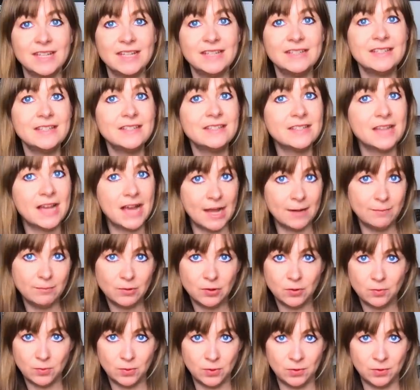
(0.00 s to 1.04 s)
It's a time
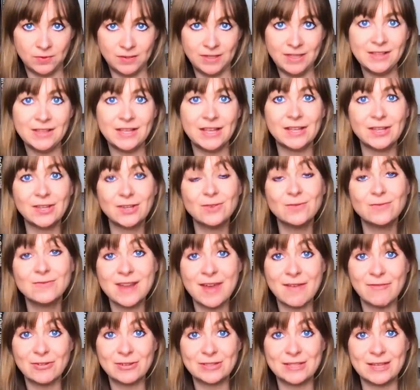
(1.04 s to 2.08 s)
loop movie like you've
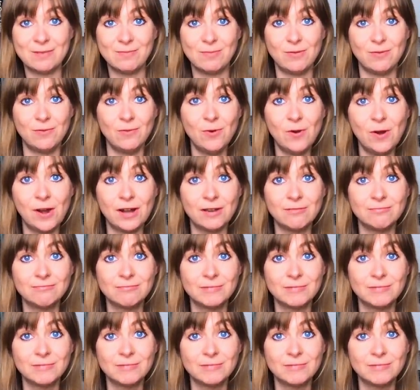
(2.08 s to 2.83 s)
never seen before,